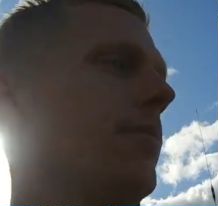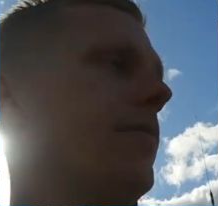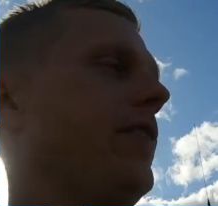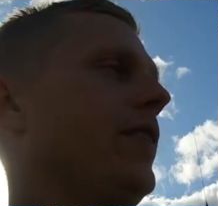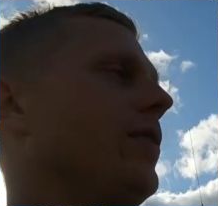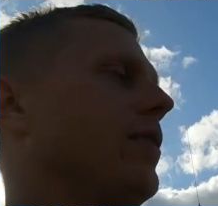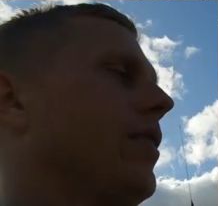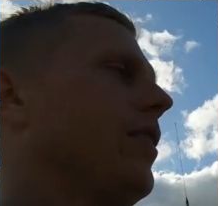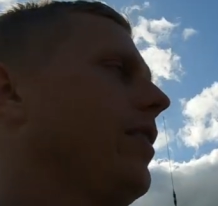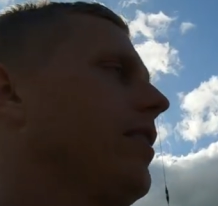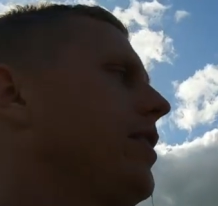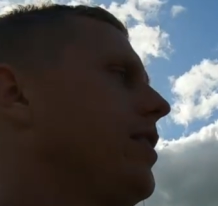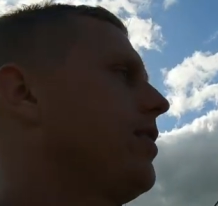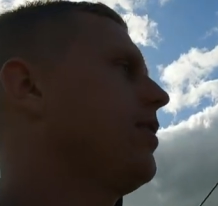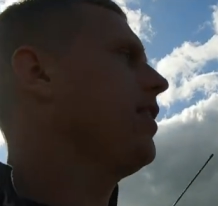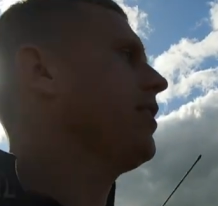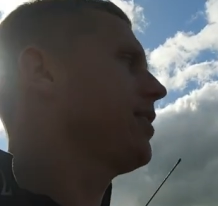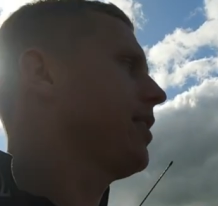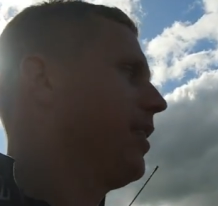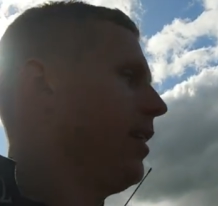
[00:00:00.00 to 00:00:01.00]
Feels good to
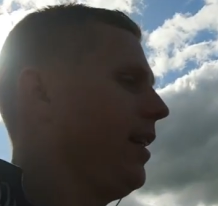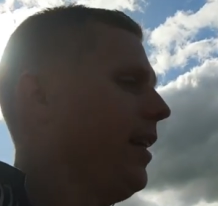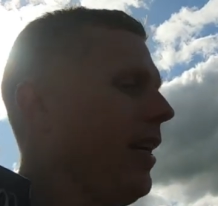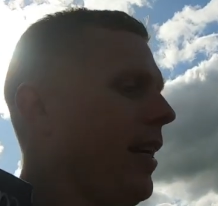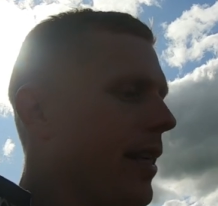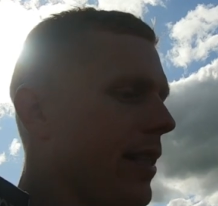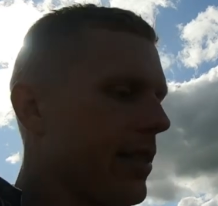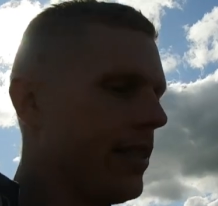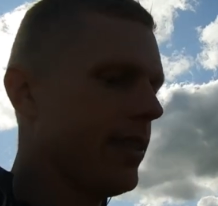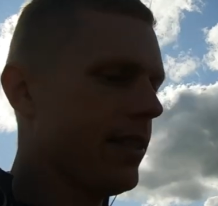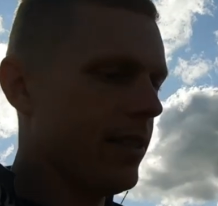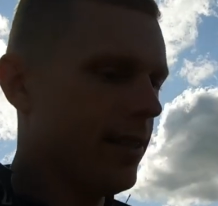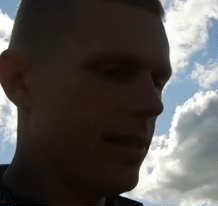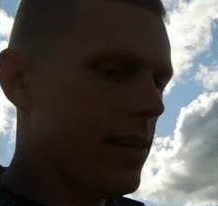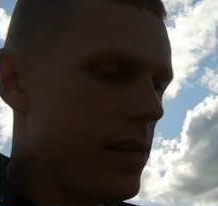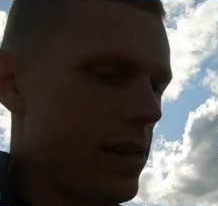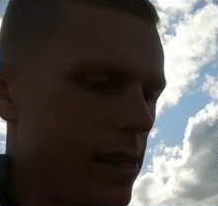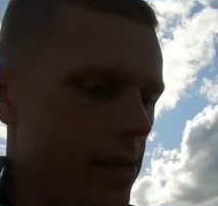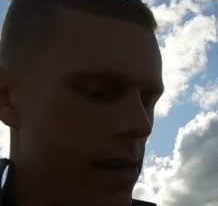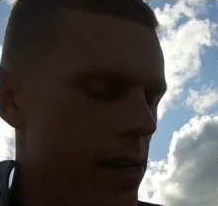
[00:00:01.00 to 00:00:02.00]
stretch the legs.
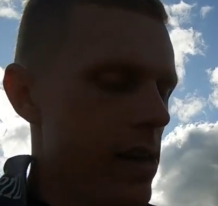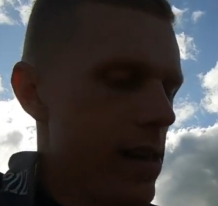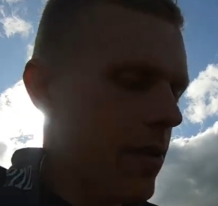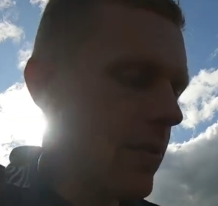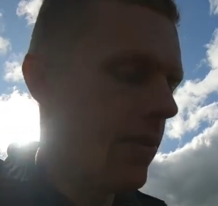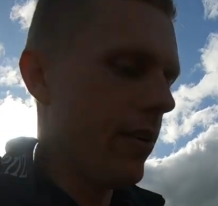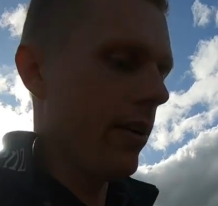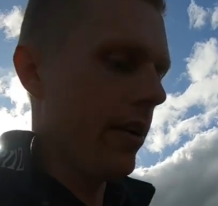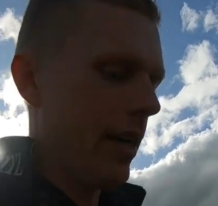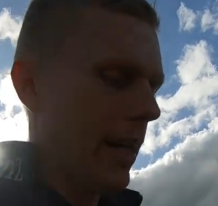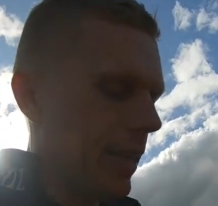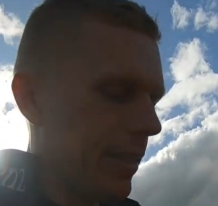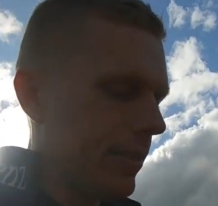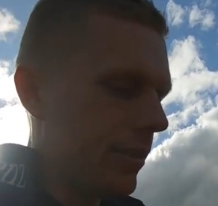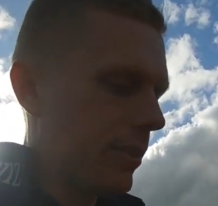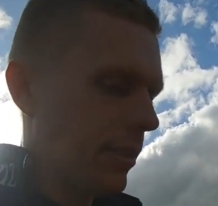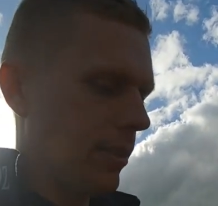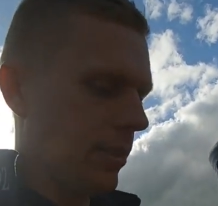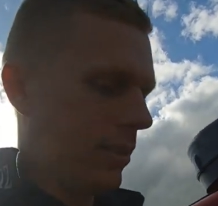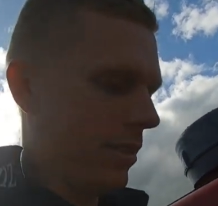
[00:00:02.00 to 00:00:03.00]
Right,
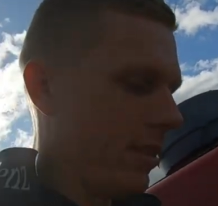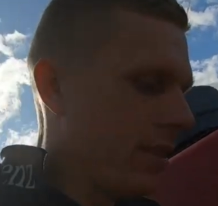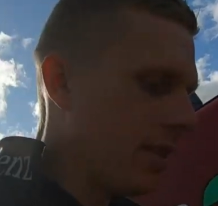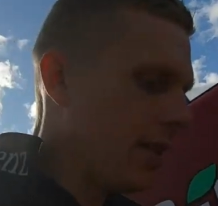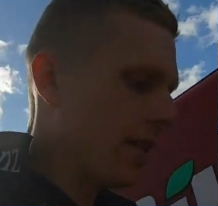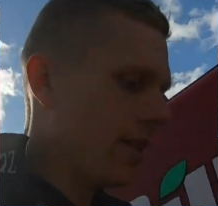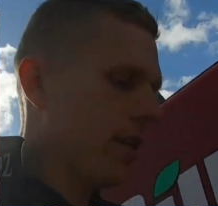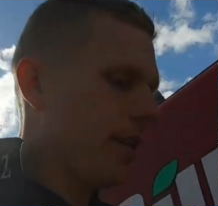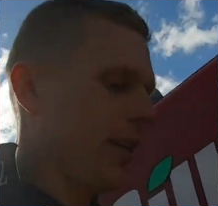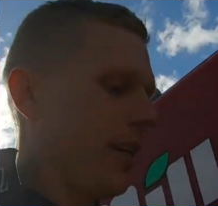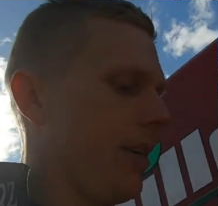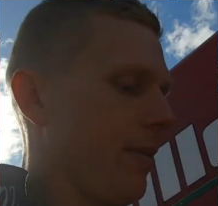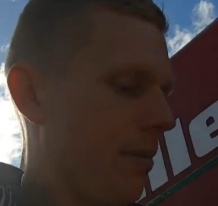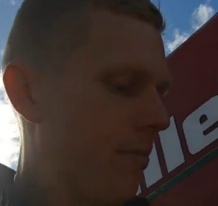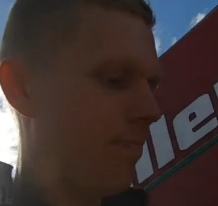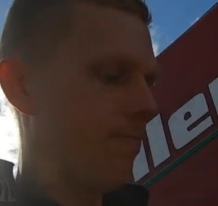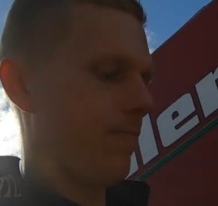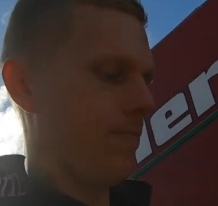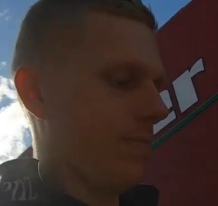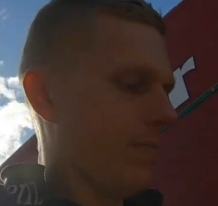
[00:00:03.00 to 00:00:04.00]
I gotta
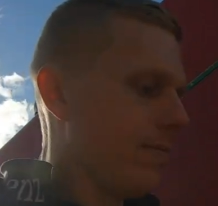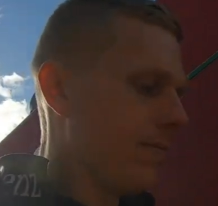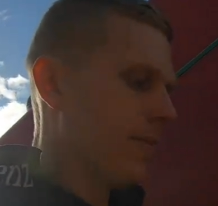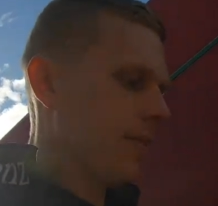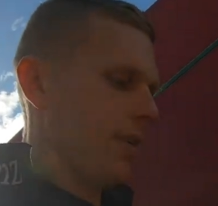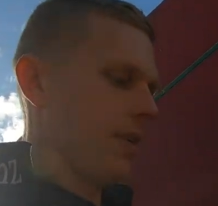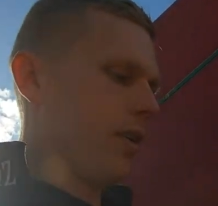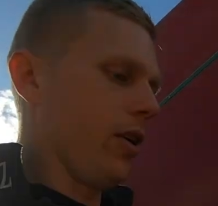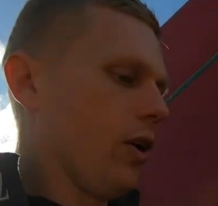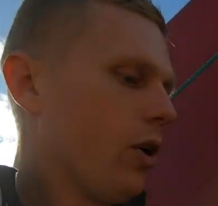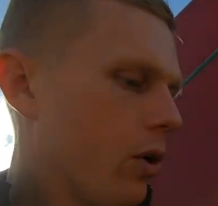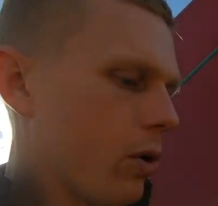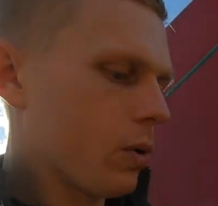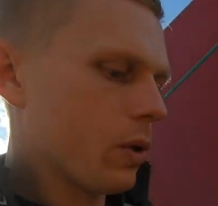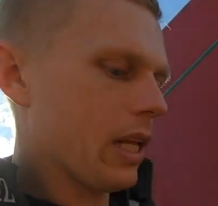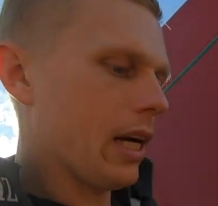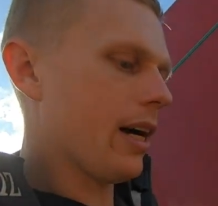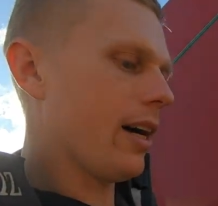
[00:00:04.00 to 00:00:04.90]
haul